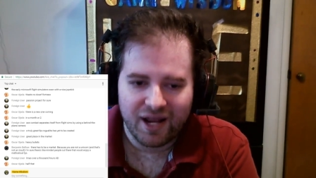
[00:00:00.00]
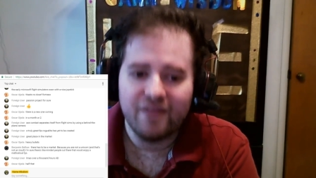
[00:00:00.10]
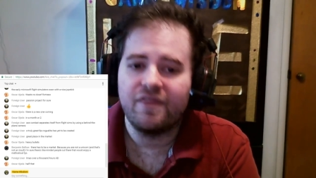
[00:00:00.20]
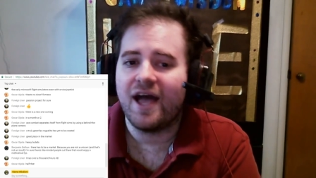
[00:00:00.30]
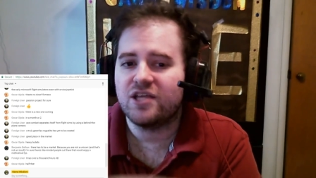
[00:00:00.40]

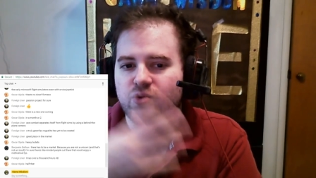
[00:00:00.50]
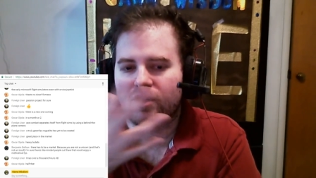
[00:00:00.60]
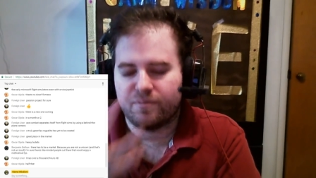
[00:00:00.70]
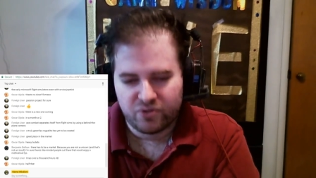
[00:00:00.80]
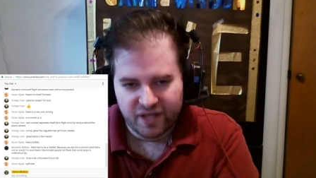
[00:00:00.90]
and that's where
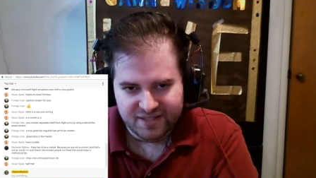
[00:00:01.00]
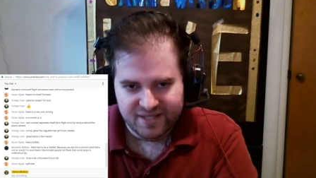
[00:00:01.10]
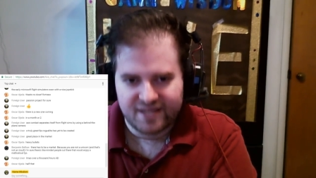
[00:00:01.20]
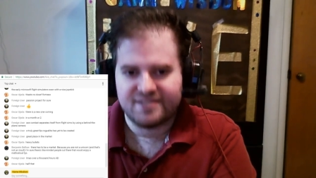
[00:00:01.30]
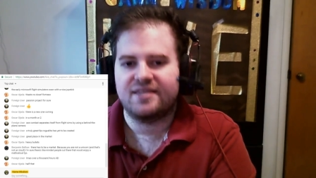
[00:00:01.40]

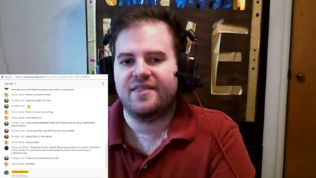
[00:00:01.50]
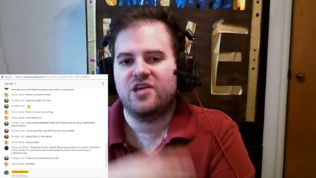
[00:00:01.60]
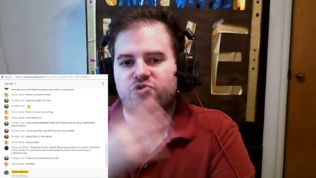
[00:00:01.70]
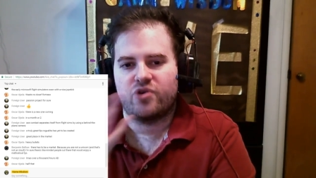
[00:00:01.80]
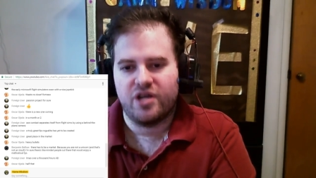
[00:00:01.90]
playtesting,
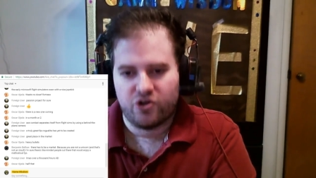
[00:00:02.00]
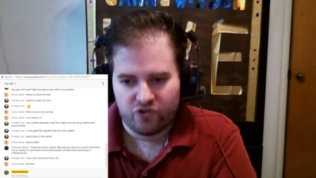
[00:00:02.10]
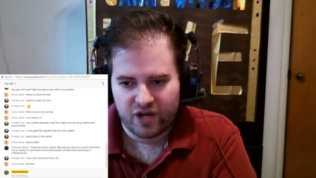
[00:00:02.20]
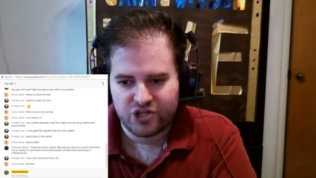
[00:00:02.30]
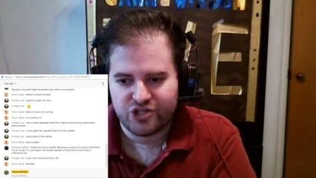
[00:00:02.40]
that's where
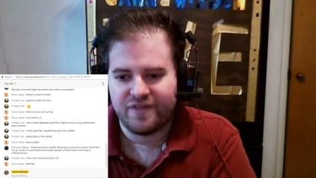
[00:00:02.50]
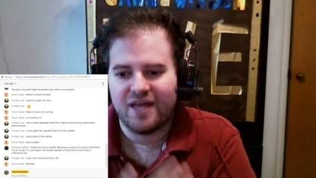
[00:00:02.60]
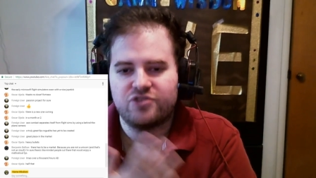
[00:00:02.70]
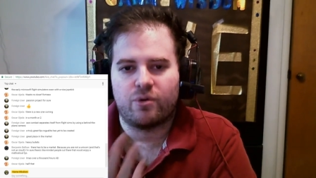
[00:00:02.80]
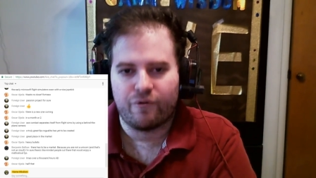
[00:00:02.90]
iteration,
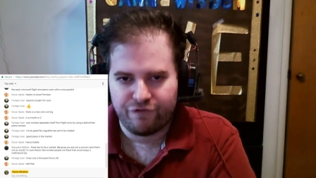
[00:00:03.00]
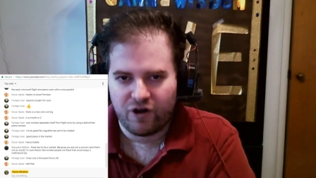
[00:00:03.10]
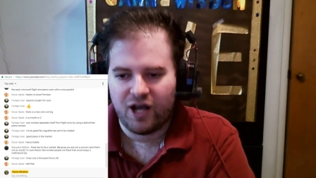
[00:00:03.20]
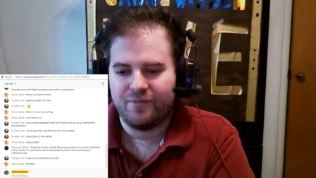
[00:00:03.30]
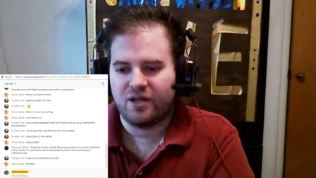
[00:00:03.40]
that's where
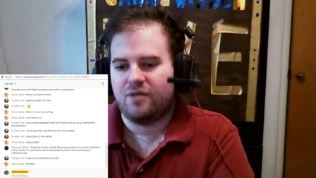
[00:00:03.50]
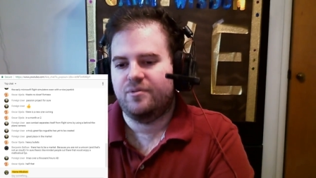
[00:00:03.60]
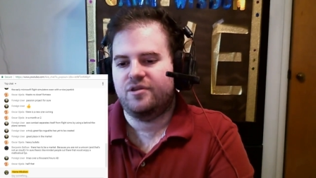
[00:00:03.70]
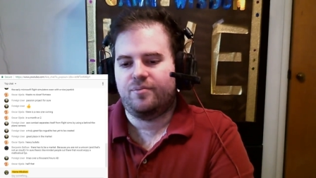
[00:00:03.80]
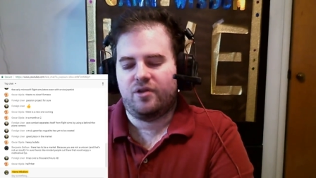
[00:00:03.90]
refinement come
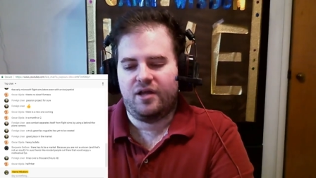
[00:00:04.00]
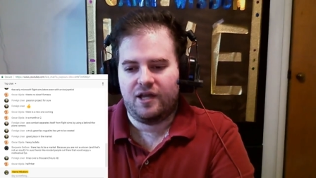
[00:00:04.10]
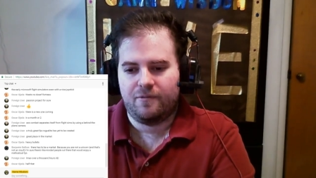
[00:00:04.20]
into play.